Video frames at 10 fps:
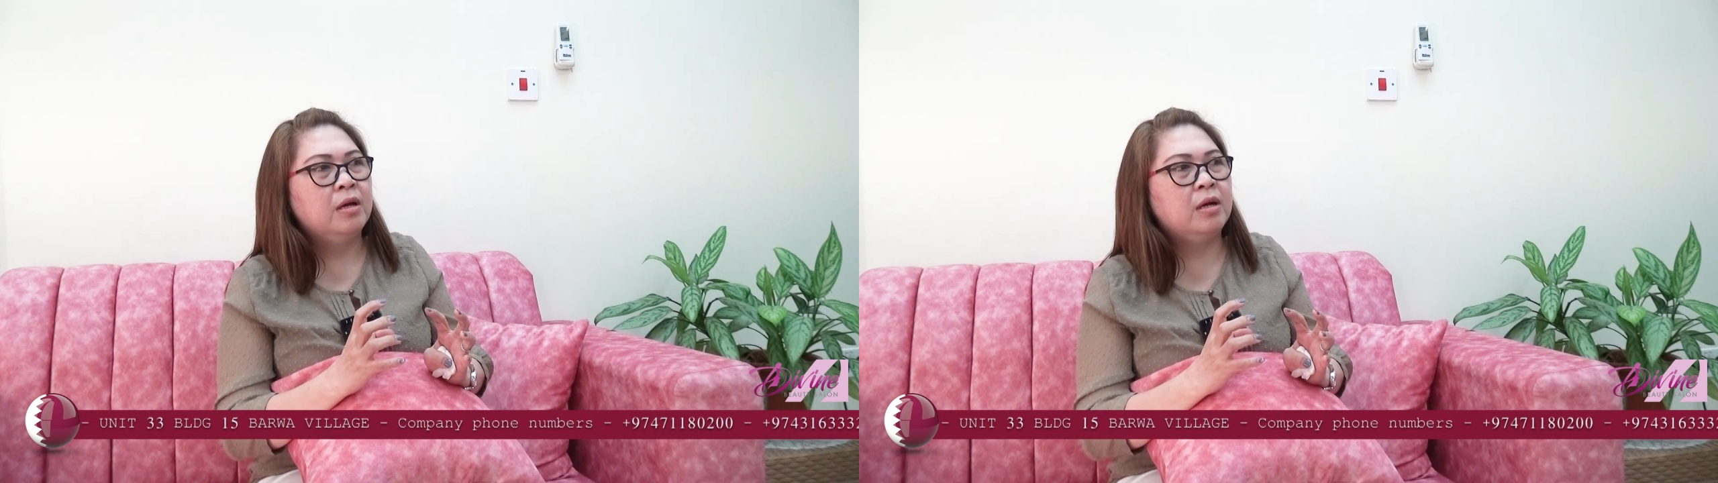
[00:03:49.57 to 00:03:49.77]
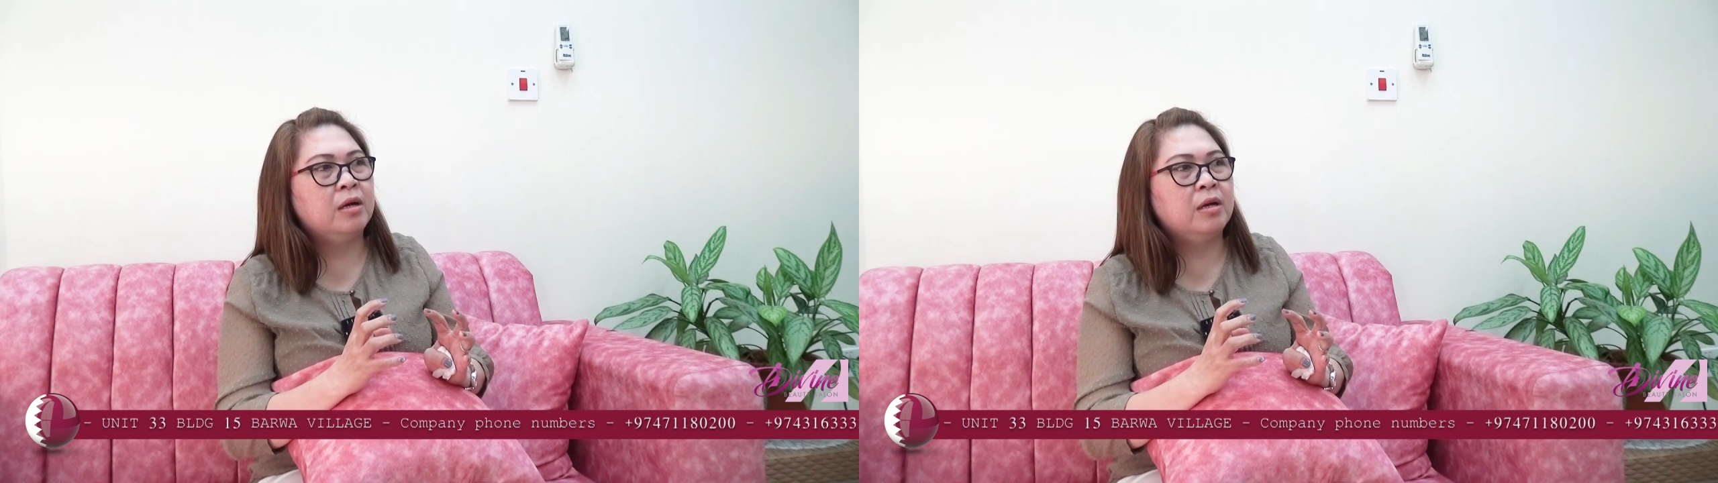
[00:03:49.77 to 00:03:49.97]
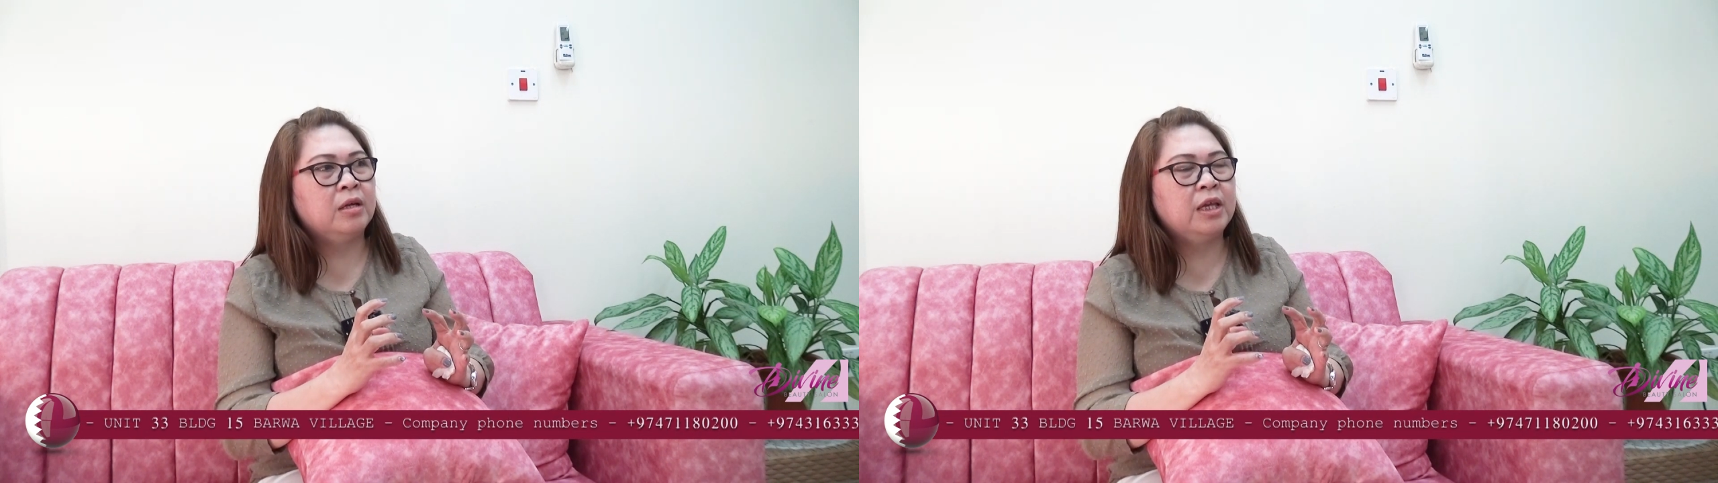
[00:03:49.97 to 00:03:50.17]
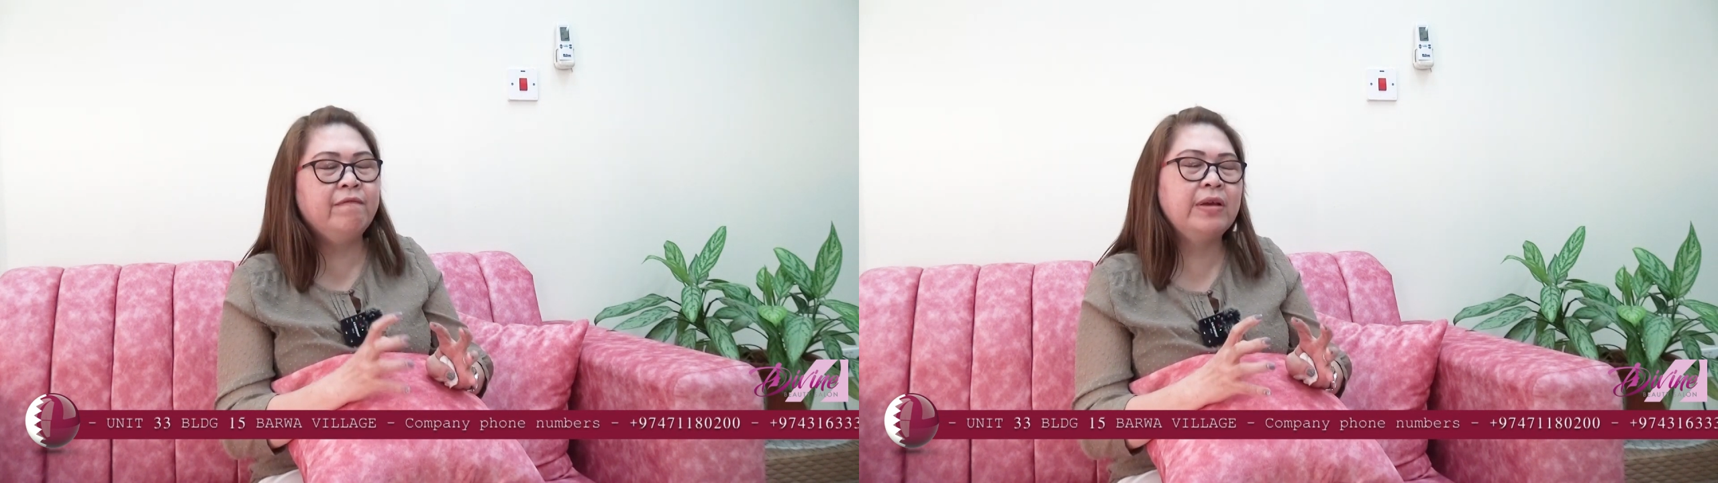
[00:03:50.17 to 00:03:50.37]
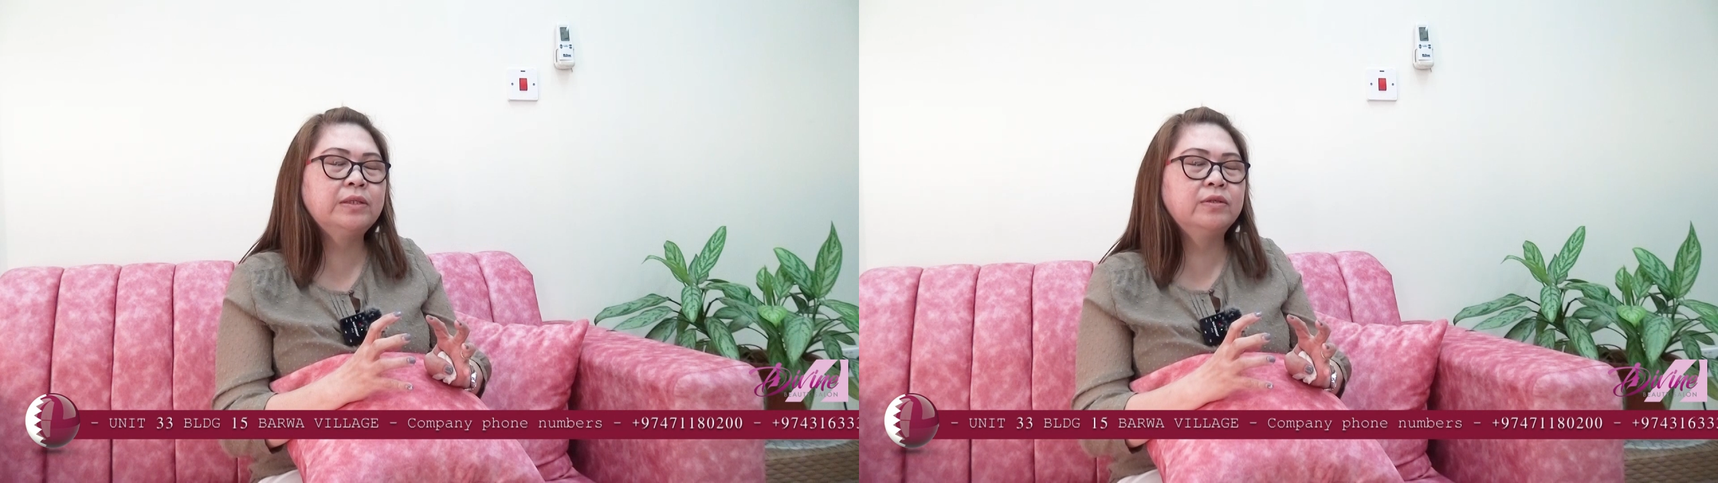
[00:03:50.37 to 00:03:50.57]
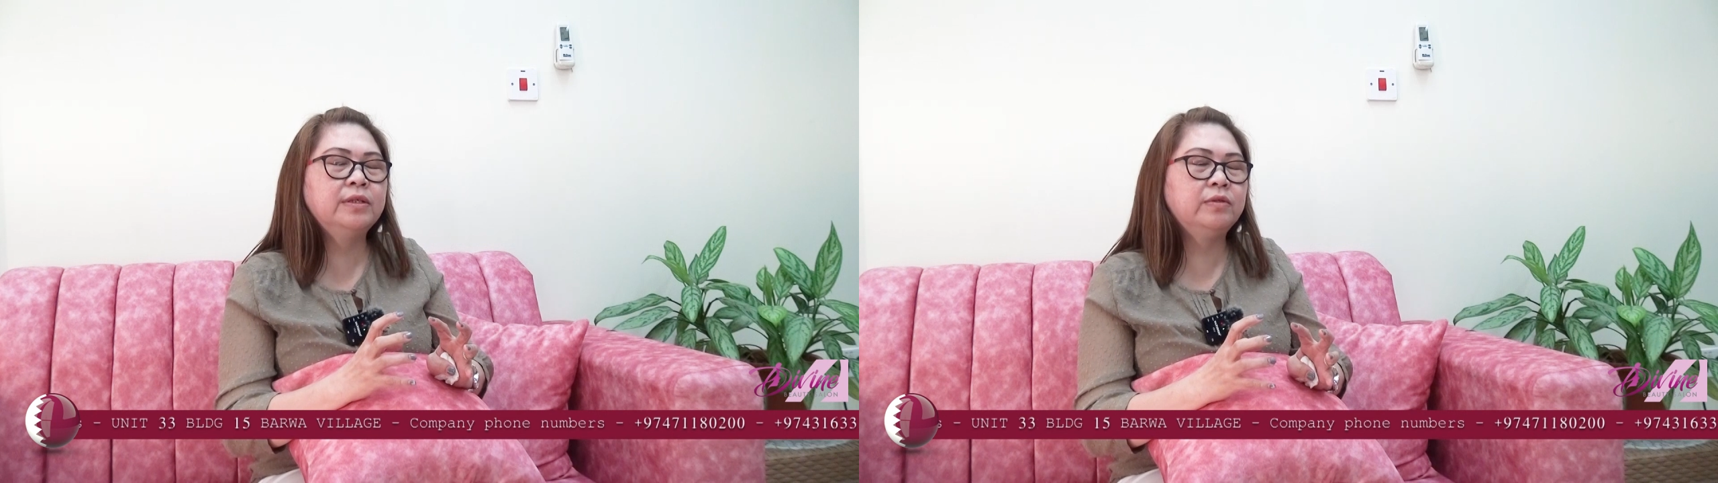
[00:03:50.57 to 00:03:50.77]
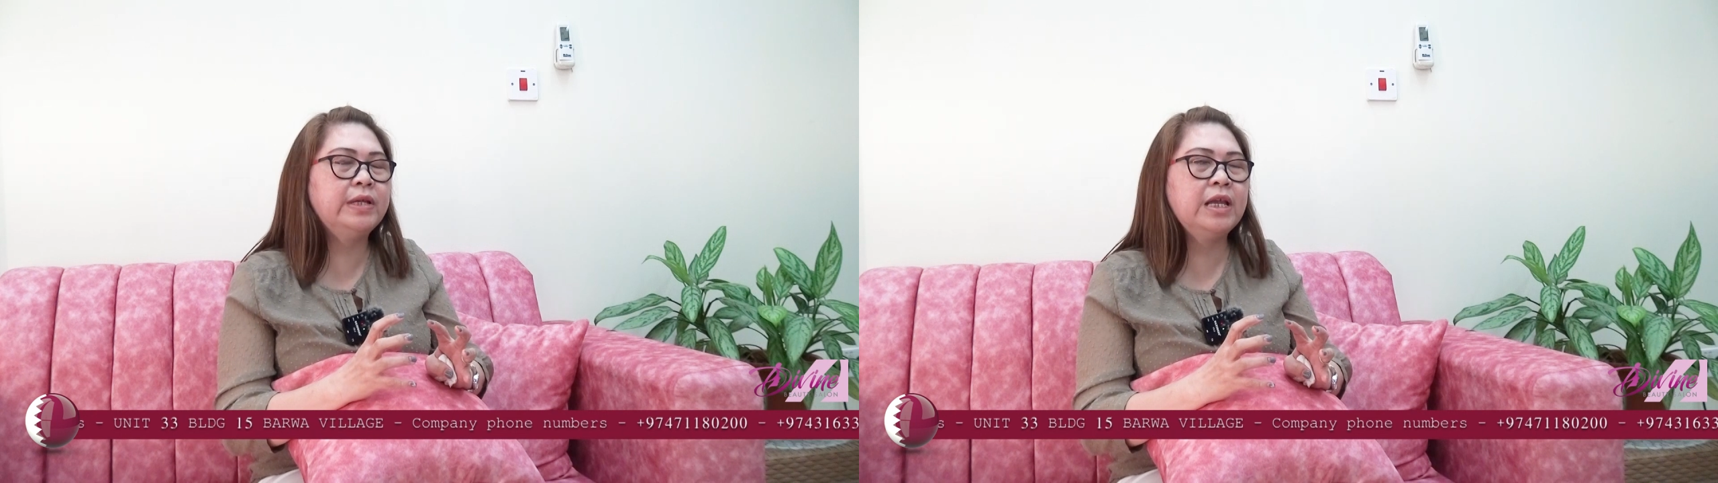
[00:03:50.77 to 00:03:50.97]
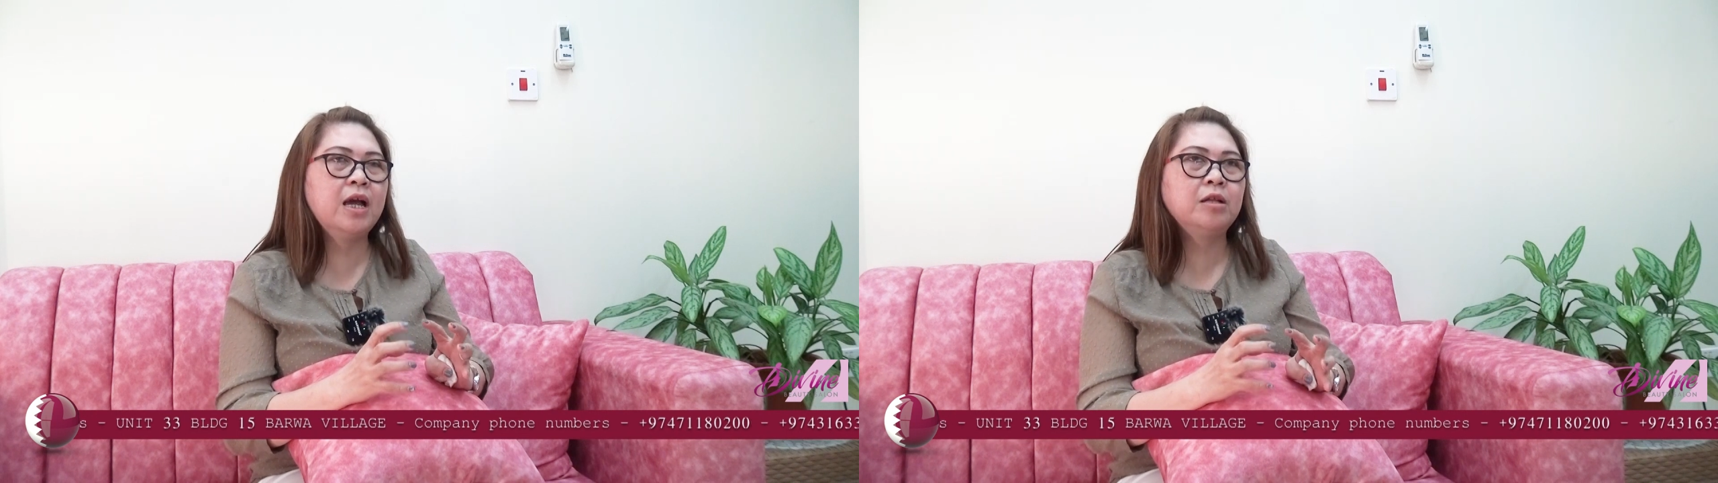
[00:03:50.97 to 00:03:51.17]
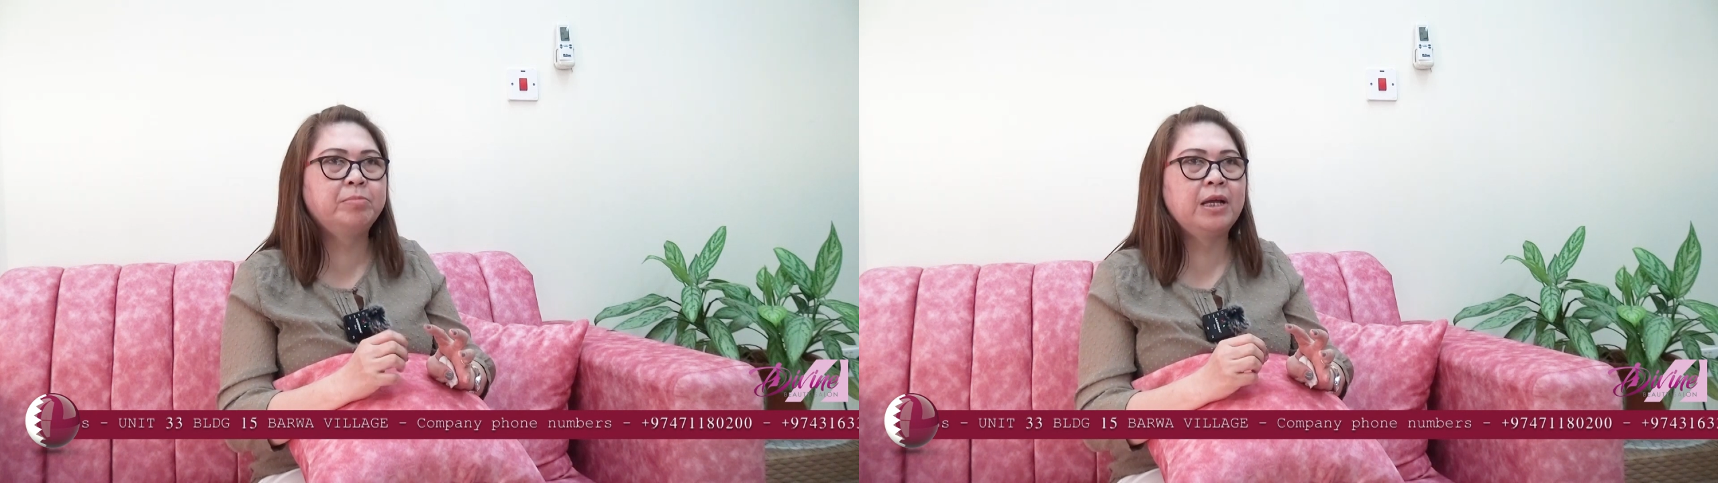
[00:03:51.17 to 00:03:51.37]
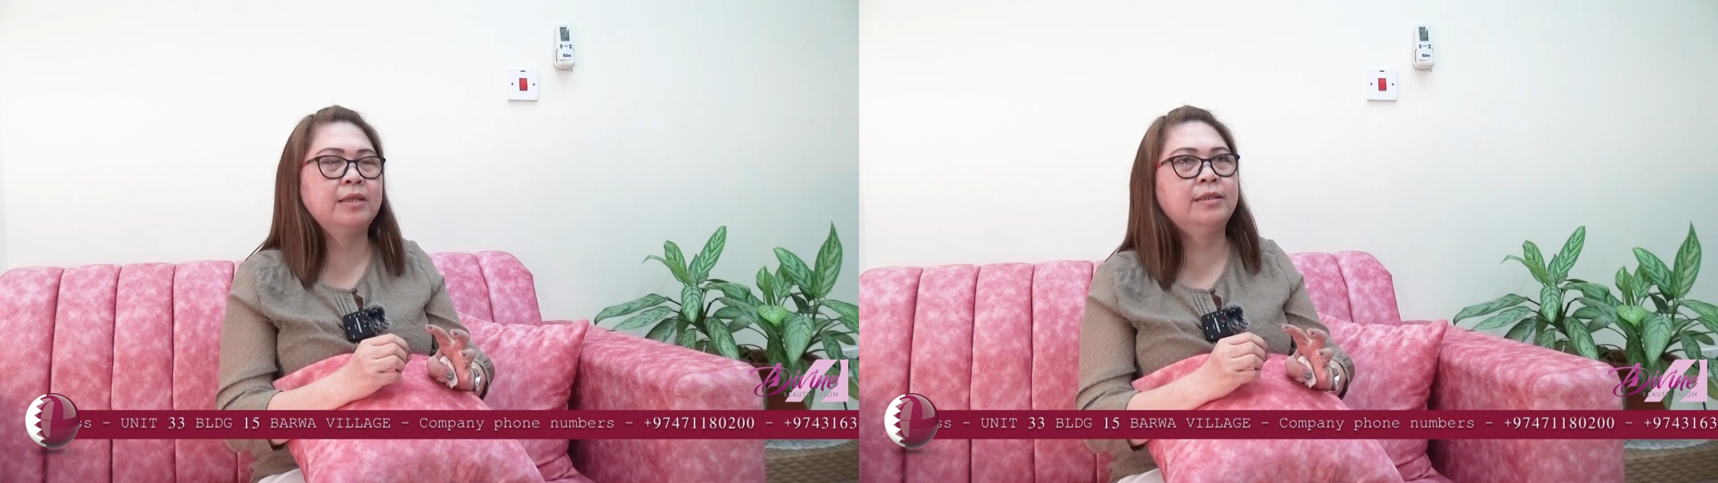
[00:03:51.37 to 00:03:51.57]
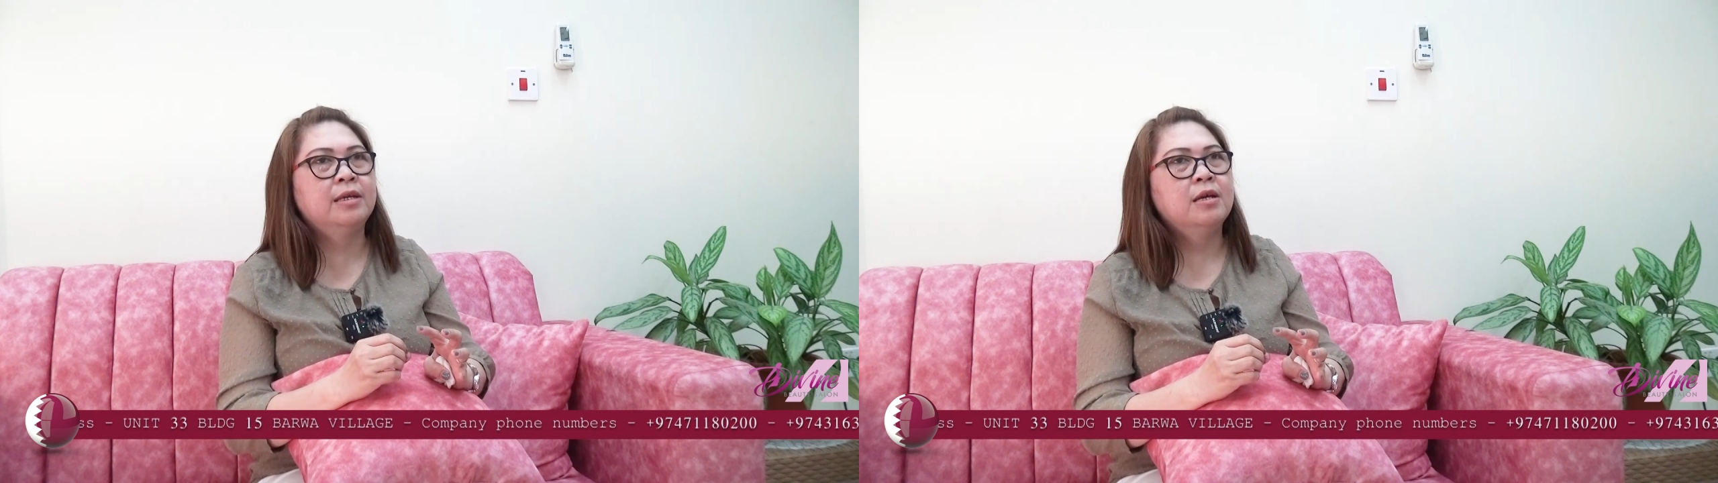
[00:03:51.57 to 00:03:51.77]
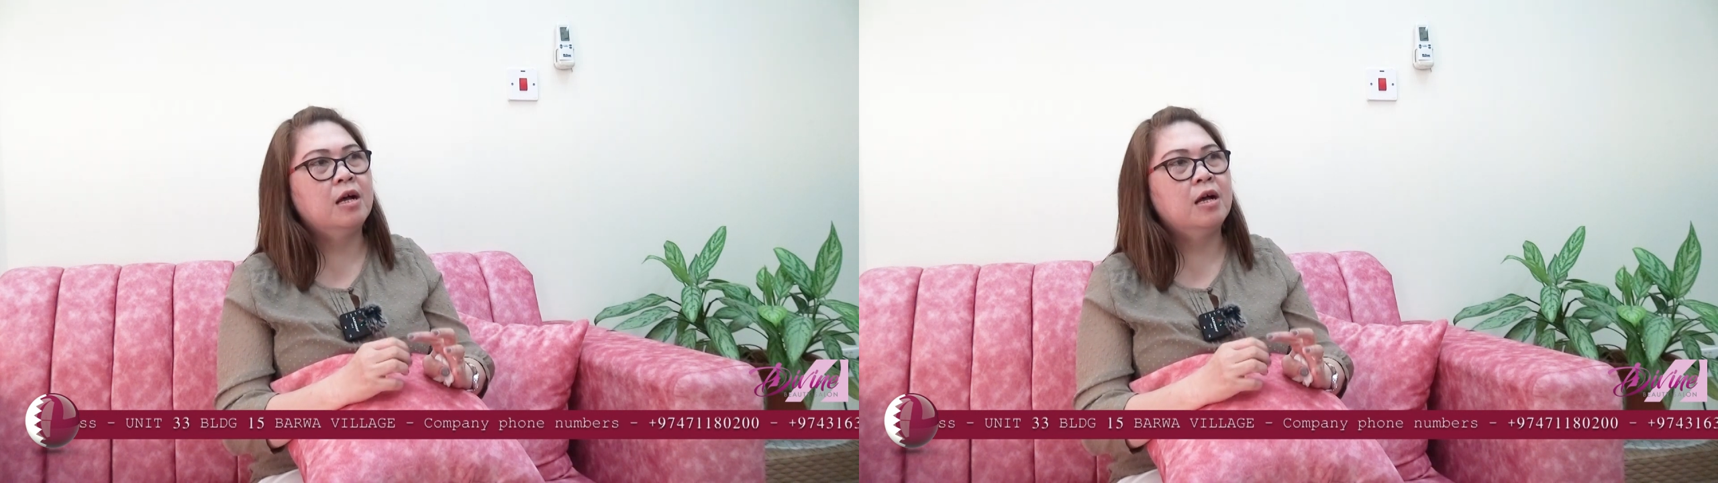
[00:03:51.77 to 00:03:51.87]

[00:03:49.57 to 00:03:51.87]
uh, investors really helped us